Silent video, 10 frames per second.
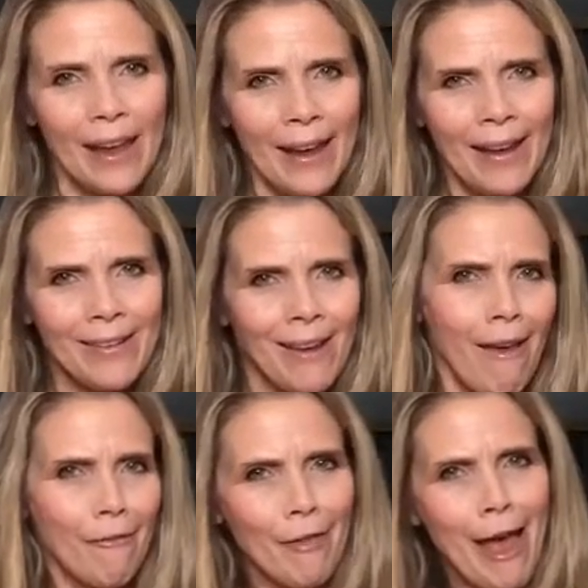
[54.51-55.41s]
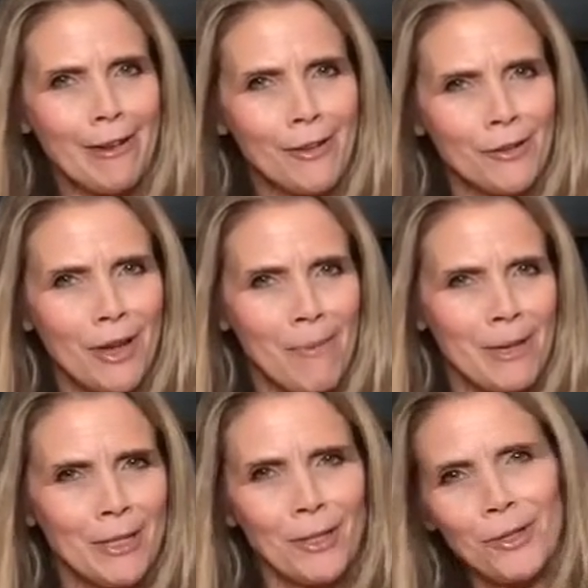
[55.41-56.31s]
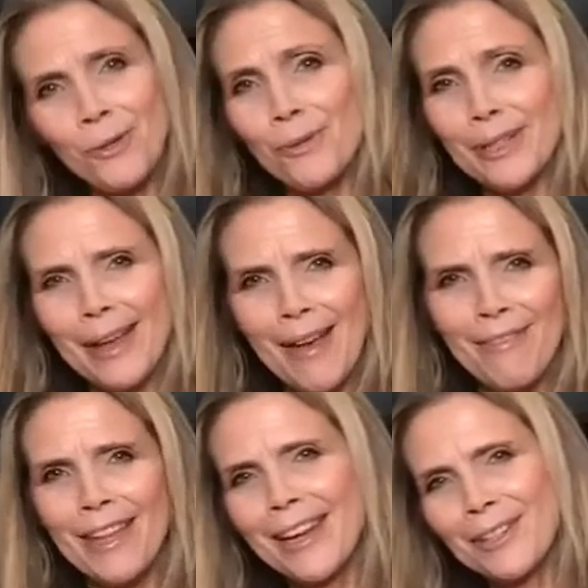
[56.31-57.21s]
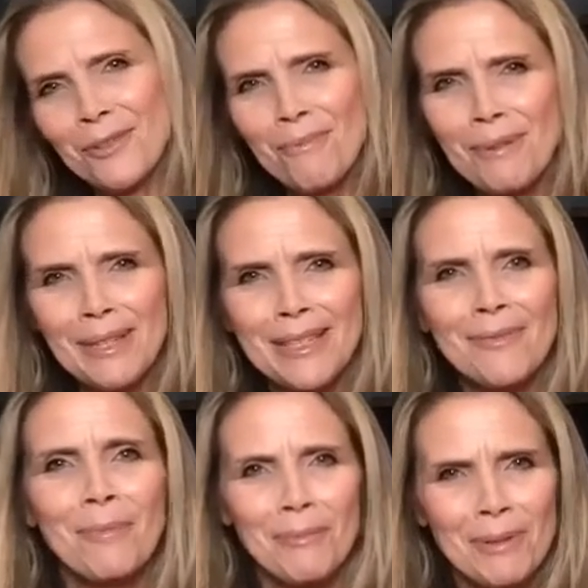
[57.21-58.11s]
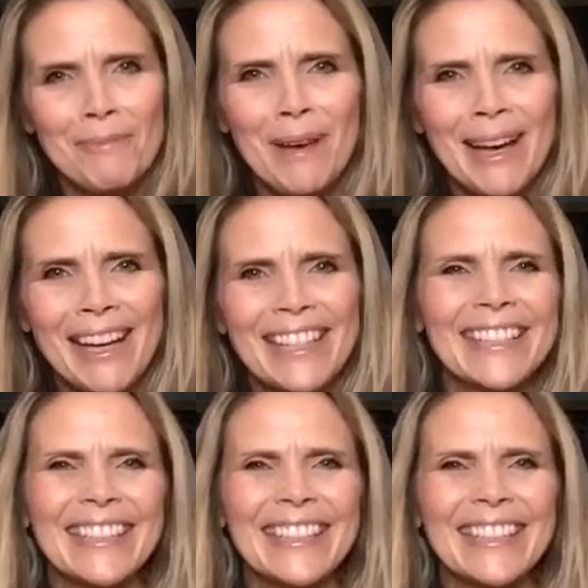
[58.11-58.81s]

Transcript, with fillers: and flatten your tummy so you can have that extra piece of pumpkin pie.